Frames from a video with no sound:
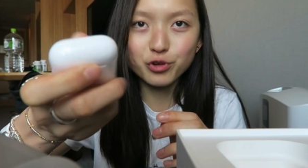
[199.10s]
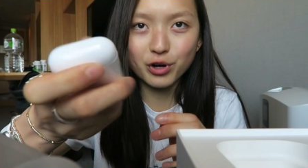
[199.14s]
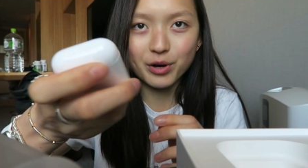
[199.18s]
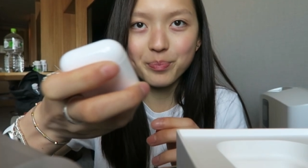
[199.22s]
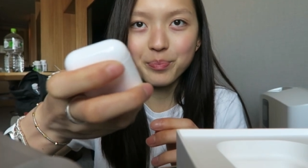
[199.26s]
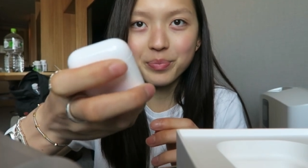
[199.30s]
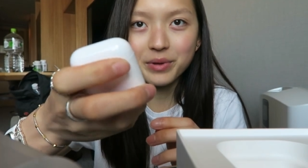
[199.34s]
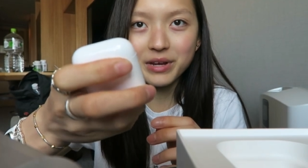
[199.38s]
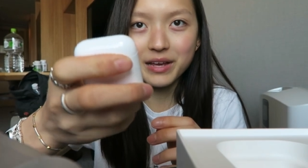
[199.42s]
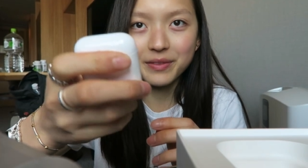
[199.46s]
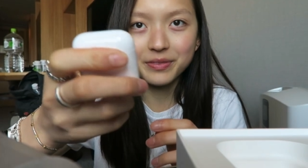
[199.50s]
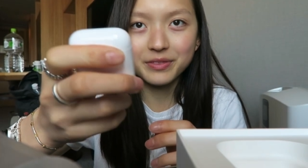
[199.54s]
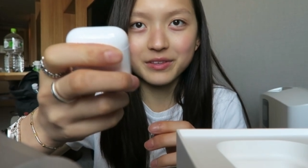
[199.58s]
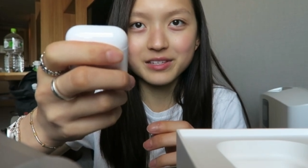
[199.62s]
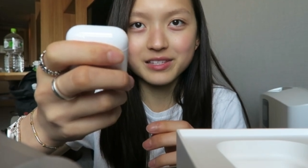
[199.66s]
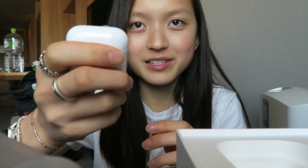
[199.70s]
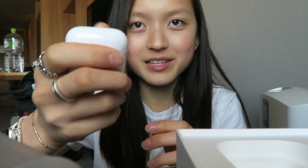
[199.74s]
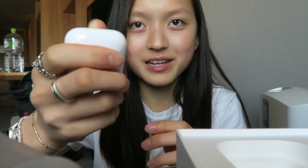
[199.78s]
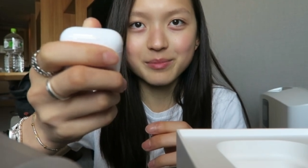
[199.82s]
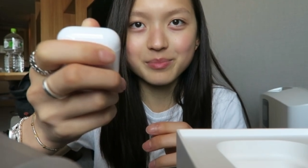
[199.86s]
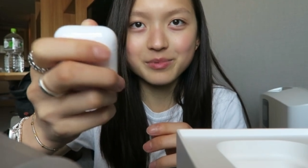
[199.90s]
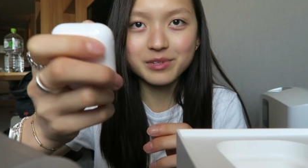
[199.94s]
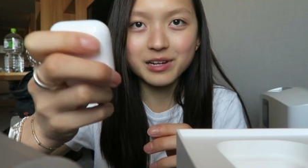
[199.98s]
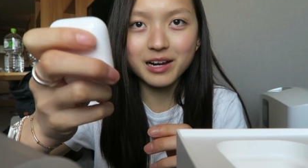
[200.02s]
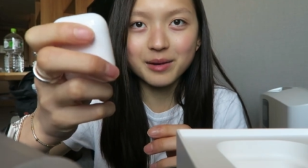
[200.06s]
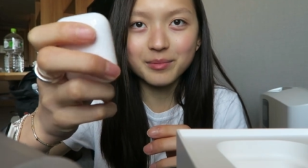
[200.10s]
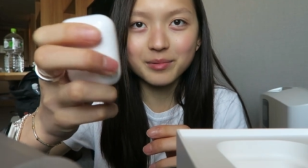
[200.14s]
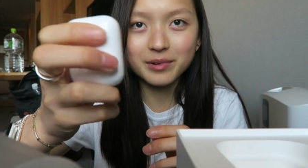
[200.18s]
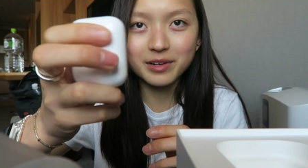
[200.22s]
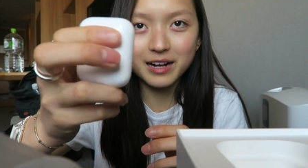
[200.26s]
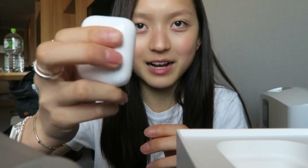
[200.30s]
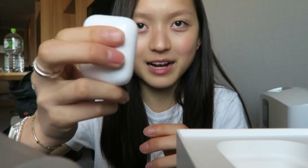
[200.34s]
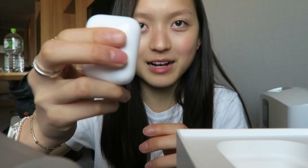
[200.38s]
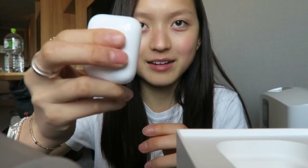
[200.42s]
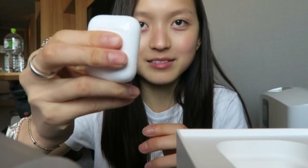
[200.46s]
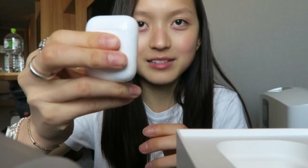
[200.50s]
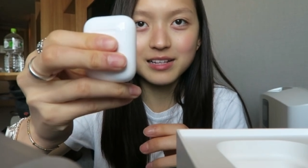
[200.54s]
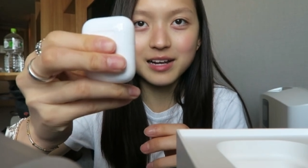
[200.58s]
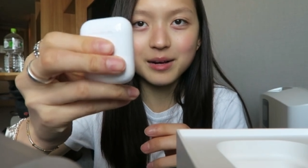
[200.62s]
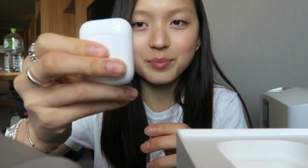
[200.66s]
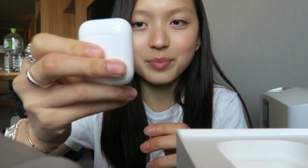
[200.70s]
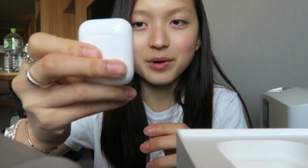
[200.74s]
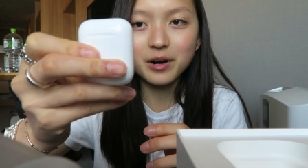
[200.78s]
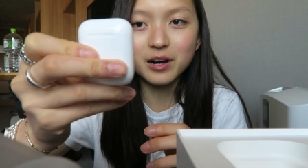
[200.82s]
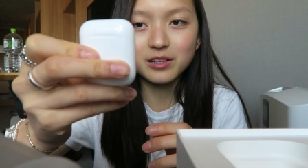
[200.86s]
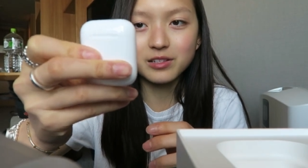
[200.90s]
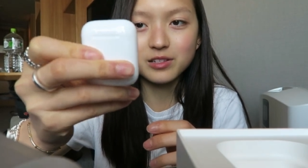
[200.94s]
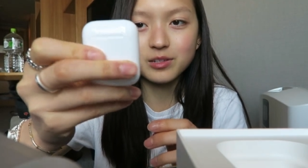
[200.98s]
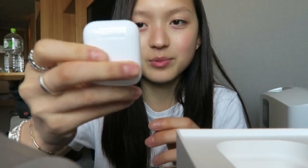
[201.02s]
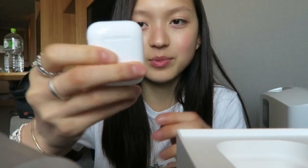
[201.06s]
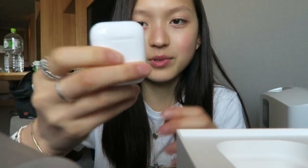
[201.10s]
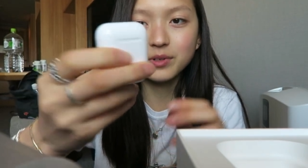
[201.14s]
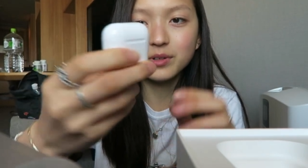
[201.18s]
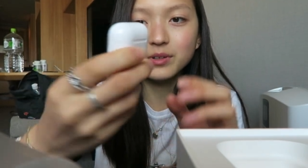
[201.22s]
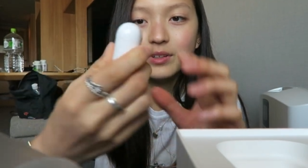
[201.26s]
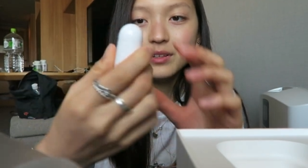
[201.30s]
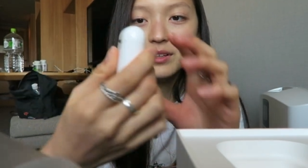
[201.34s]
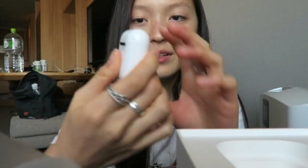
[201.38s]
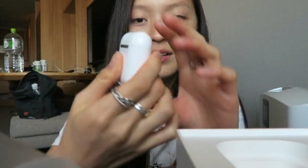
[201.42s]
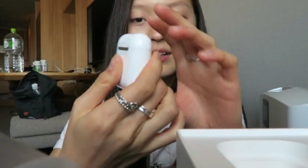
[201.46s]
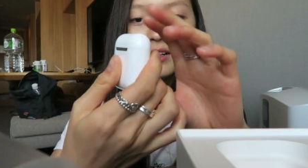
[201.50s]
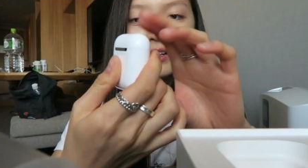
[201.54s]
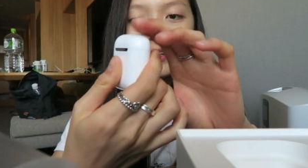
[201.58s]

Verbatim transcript: grippy at the same time. Like, how's that possible?